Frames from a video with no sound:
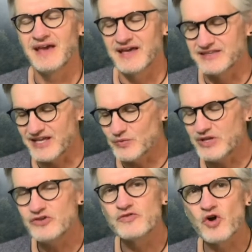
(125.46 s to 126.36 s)
And then
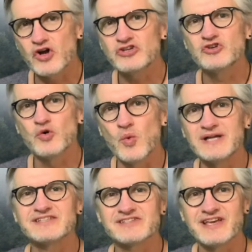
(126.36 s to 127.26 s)
when you've got your
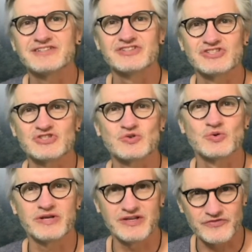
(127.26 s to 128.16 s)
one-sentence
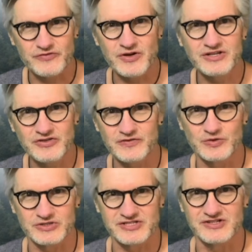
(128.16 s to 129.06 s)
story in front of
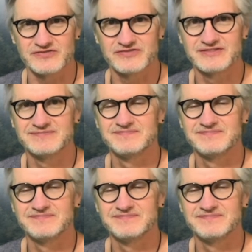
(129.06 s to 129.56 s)
yourself,